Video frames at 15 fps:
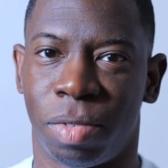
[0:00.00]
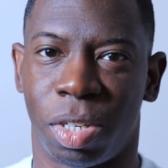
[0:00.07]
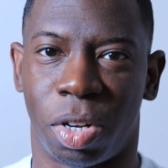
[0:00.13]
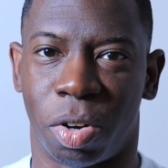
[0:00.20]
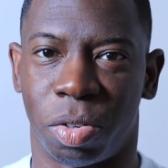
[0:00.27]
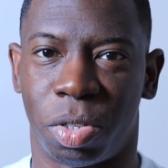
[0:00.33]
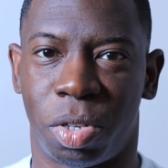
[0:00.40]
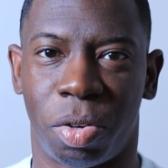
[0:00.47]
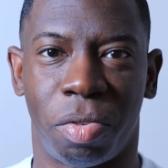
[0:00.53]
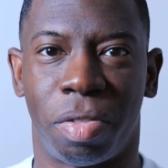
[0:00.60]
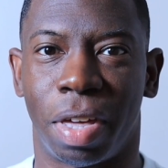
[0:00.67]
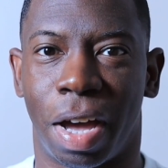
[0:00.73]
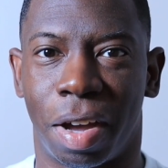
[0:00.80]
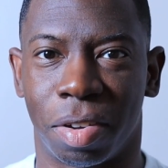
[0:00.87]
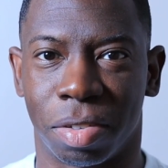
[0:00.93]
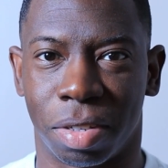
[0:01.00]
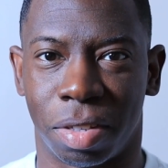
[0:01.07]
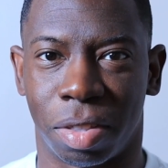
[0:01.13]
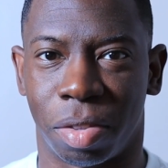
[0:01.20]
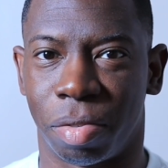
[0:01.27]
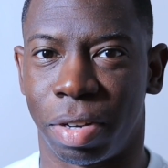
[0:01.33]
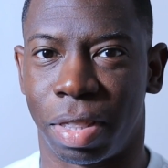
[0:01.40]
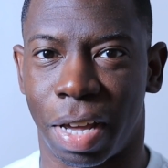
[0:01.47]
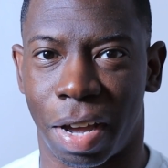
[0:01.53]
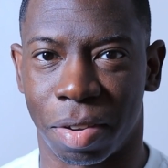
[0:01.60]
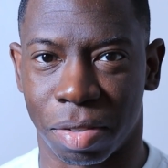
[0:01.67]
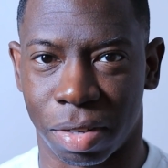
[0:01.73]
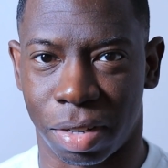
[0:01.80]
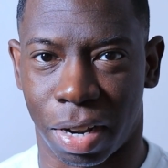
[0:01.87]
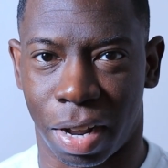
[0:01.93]
$2,000,
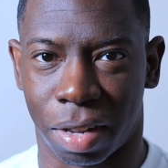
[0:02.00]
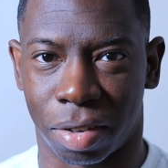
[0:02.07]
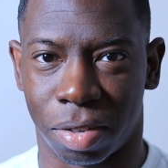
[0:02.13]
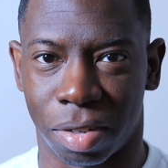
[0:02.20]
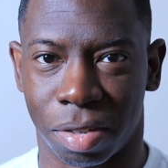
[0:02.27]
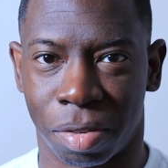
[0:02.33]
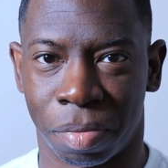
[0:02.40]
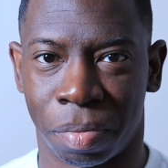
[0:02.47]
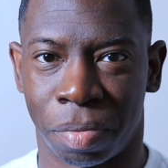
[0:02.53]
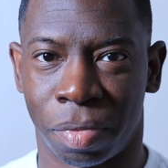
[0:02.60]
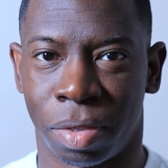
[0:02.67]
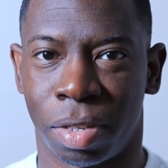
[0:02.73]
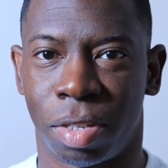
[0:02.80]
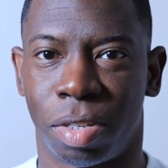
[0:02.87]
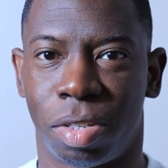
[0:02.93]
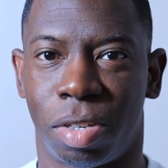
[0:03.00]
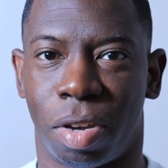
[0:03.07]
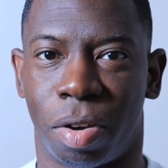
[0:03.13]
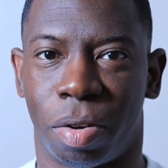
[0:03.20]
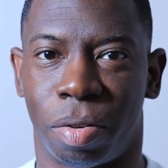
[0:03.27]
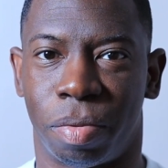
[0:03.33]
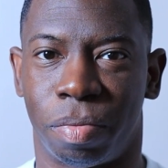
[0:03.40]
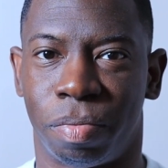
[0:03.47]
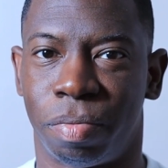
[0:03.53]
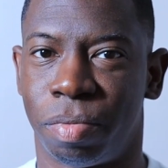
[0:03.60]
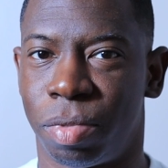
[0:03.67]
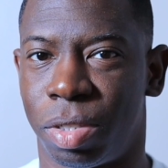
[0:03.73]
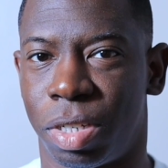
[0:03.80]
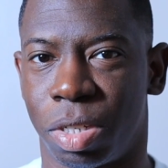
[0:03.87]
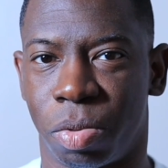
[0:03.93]
$3,000. So
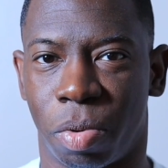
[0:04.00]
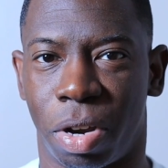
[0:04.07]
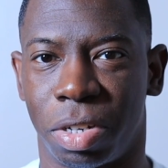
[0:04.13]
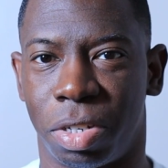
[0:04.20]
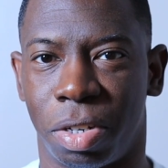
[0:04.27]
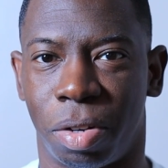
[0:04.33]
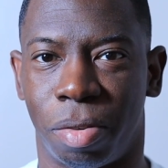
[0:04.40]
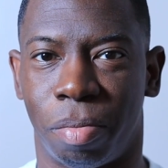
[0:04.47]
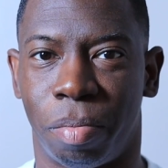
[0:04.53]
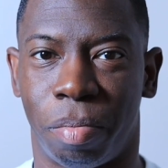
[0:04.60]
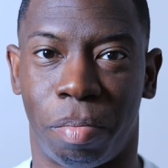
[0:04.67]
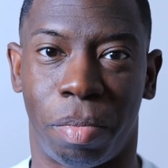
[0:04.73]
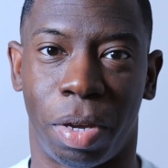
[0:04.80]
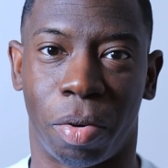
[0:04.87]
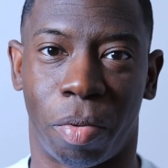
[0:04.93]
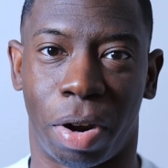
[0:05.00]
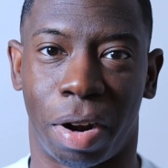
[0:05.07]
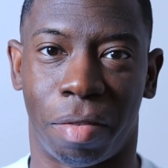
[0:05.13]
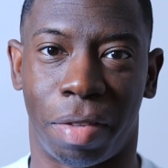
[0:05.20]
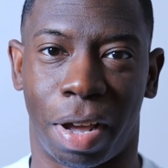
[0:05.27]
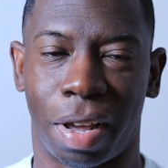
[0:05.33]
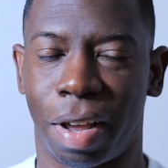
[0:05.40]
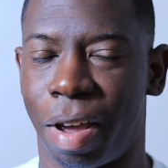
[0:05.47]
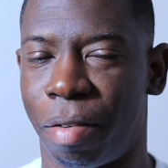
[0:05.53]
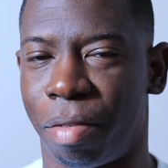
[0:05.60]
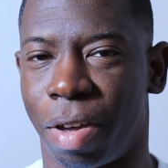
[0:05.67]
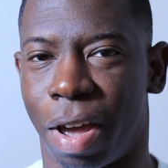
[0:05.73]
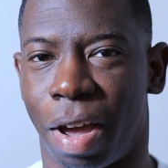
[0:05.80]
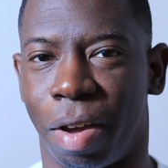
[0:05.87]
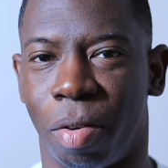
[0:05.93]
just want you to be aware of that. I've
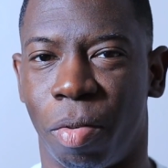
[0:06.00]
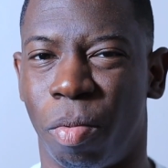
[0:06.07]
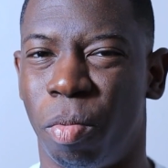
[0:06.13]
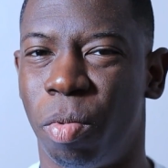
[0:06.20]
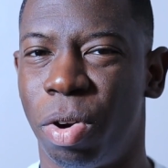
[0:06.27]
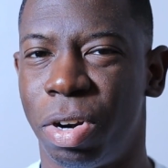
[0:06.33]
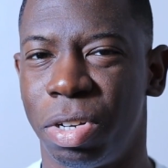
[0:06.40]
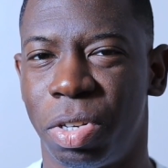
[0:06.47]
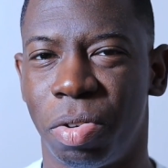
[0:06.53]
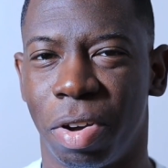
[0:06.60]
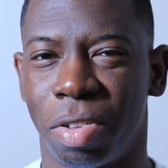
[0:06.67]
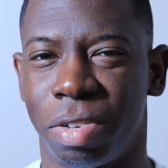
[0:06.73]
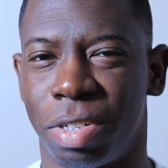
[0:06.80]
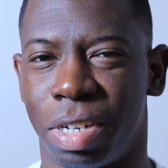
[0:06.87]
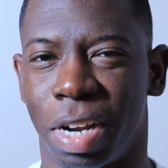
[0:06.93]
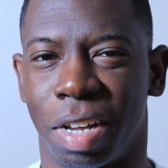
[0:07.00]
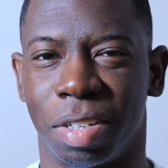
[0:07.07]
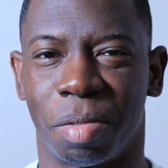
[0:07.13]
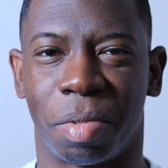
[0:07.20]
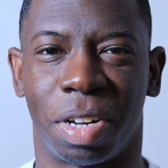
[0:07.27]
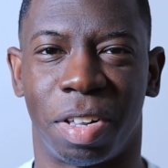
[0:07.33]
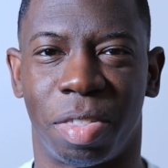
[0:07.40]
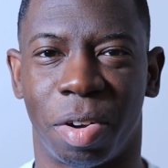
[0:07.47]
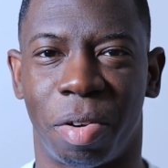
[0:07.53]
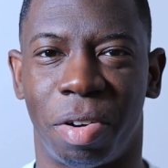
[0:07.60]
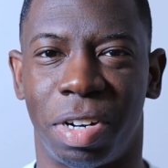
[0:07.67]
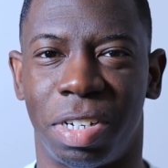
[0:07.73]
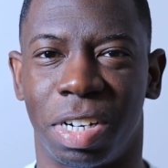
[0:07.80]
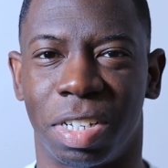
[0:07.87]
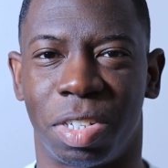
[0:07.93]
got one or two other gels I'm going to throw
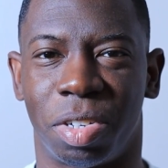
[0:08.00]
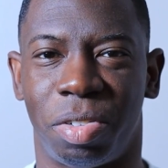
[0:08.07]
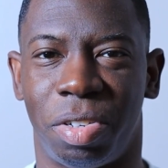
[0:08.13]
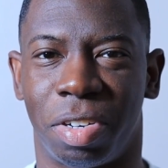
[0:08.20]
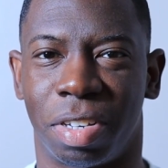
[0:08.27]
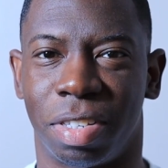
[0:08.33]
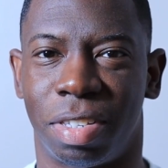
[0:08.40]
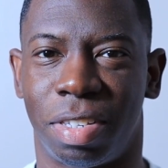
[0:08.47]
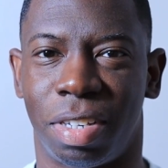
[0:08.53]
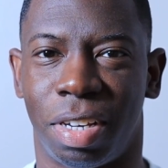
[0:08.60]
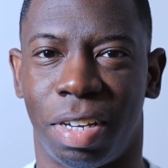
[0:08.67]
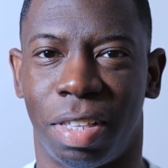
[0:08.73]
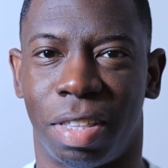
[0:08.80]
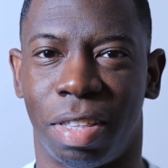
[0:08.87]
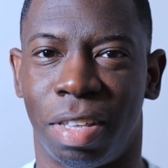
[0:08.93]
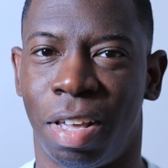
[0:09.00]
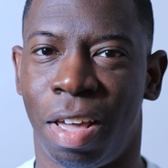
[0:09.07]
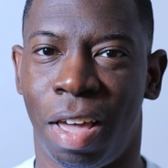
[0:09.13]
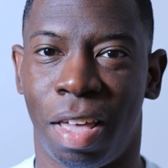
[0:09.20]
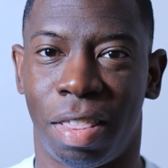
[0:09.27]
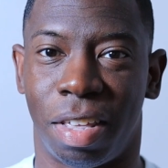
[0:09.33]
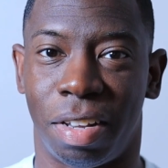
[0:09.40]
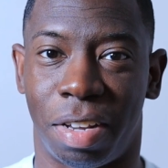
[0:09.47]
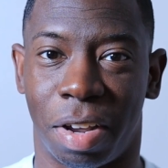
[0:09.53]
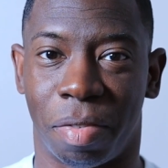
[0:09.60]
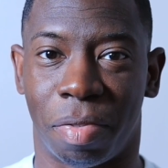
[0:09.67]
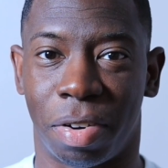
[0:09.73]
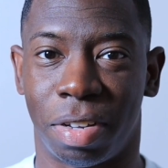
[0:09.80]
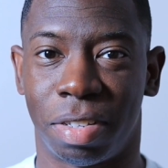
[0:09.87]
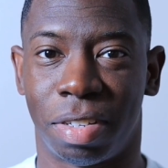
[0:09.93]
in just so you can see the
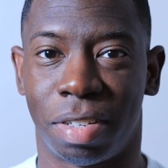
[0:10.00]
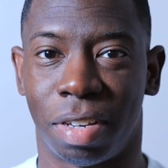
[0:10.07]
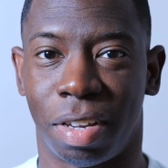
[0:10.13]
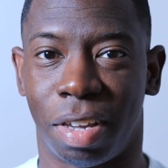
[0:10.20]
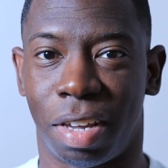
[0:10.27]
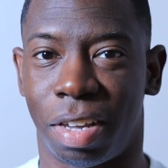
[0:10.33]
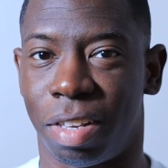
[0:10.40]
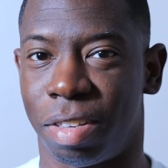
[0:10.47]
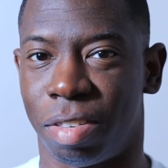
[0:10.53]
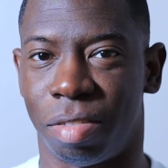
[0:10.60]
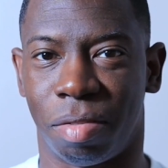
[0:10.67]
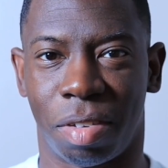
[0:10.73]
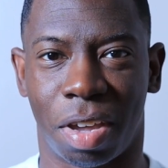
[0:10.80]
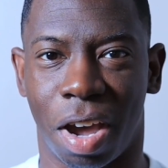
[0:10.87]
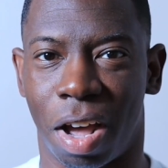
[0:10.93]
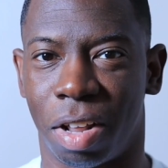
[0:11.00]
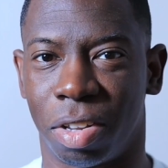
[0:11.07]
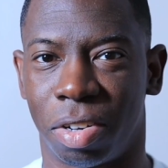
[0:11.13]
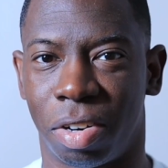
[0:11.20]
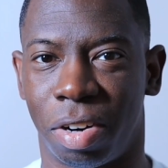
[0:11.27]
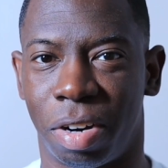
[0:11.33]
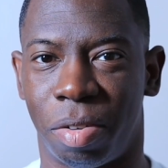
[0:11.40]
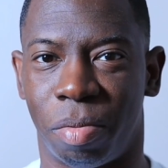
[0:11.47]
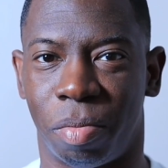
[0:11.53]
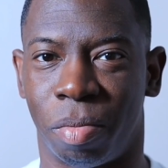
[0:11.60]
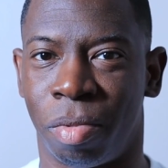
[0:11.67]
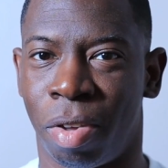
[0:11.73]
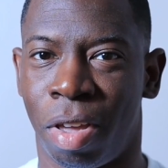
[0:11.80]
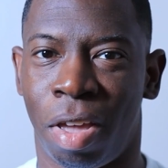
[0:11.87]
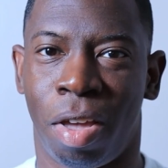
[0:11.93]
difference in color and
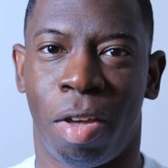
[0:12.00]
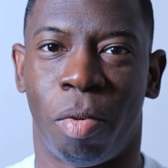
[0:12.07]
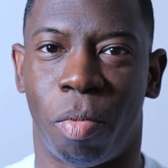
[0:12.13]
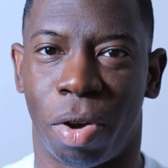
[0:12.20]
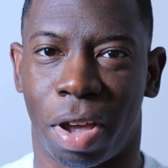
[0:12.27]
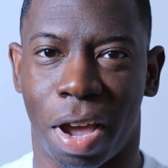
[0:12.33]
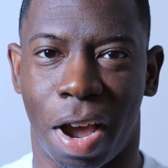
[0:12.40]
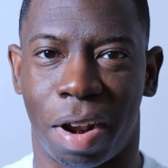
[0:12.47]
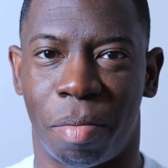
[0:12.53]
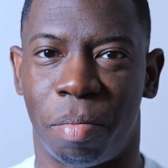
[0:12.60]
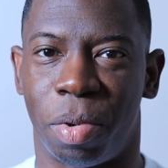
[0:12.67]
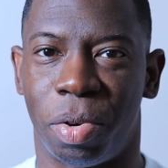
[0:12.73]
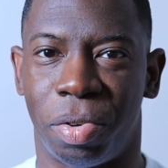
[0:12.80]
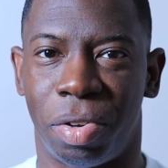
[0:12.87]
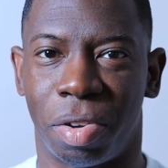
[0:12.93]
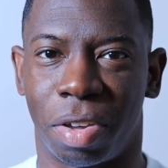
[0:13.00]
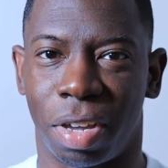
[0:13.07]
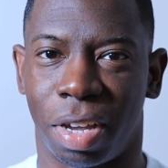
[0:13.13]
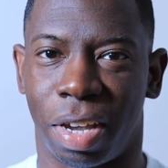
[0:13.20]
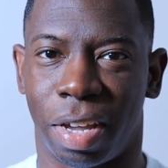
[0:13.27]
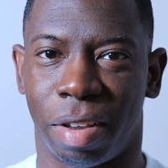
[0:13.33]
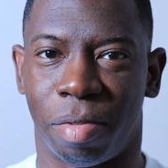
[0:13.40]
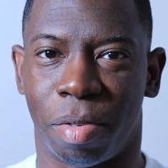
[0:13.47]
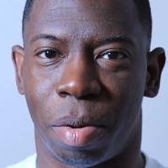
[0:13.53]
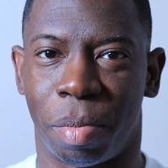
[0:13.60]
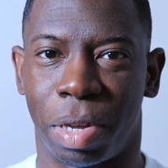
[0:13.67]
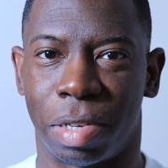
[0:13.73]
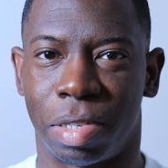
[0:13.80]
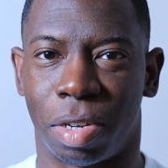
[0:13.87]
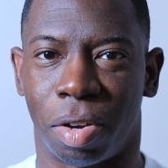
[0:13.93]
what kind of mood you can get from
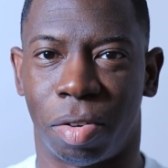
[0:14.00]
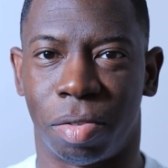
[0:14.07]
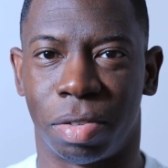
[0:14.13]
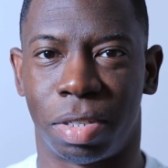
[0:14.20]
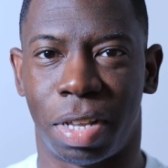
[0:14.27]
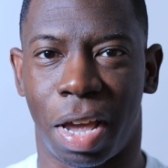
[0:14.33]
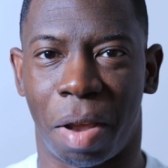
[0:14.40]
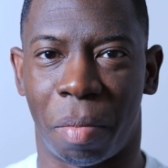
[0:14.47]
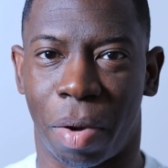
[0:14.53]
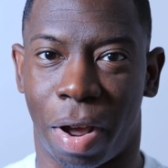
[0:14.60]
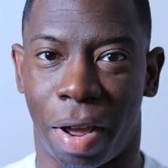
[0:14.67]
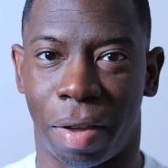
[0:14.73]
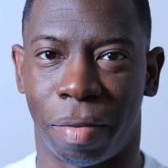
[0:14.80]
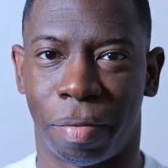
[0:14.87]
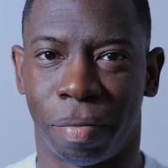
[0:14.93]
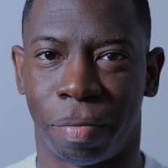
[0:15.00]
it. So stand by.